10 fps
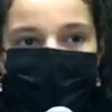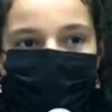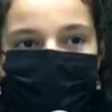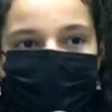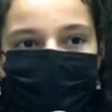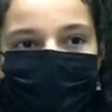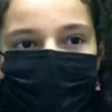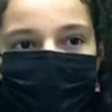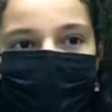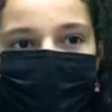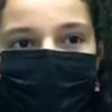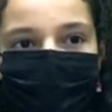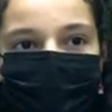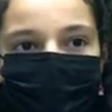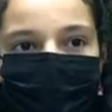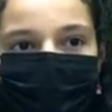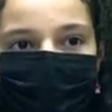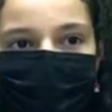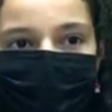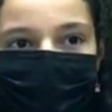Students, please remember
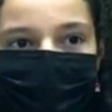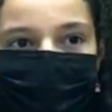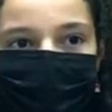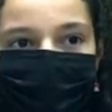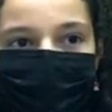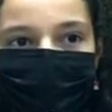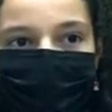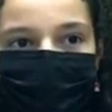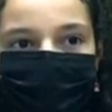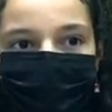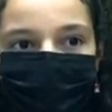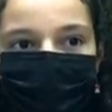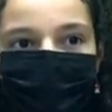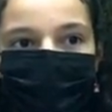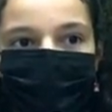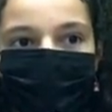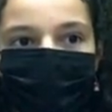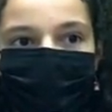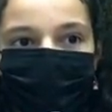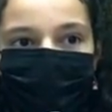progress reports will go home
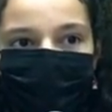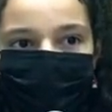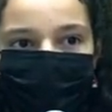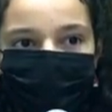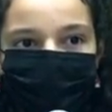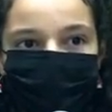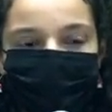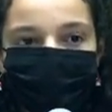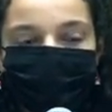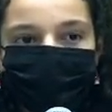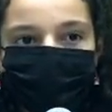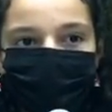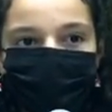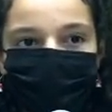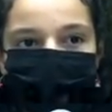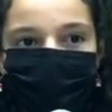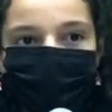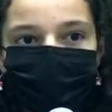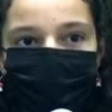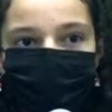with students on Thursday, September
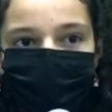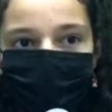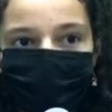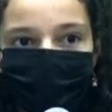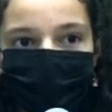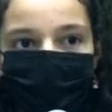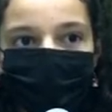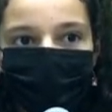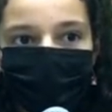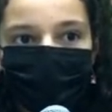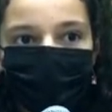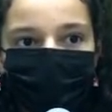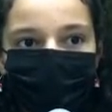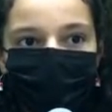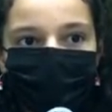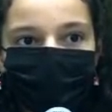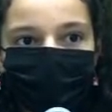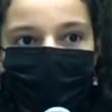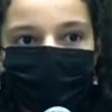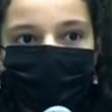16. They will also
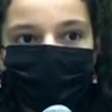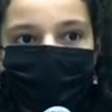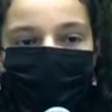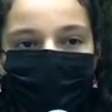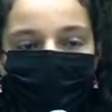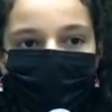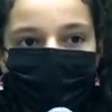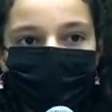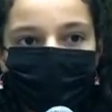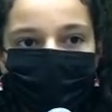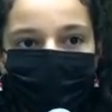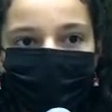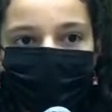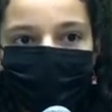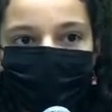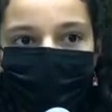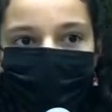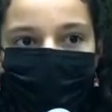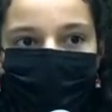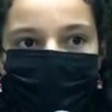include the beginning of the year i-Ready scores
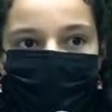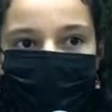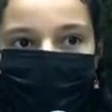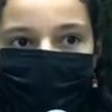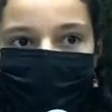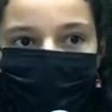with the progress